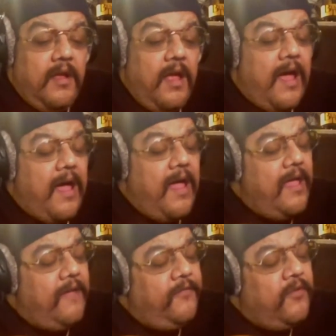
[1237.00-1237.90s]
I
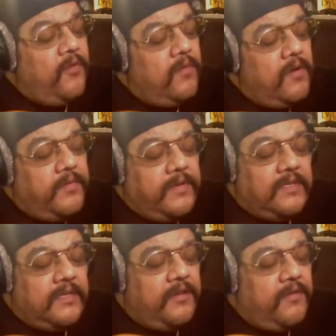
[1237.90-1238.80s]
have no
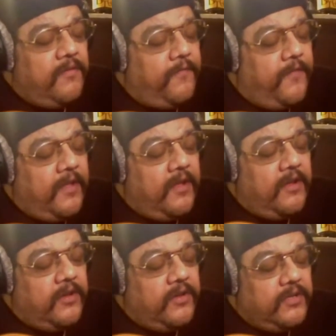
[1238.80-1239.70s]
worries and no
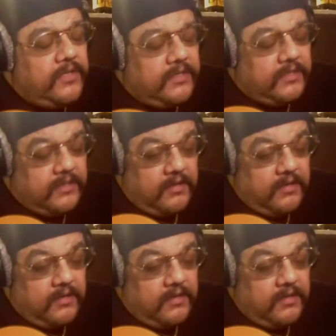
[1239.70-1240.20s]
fears.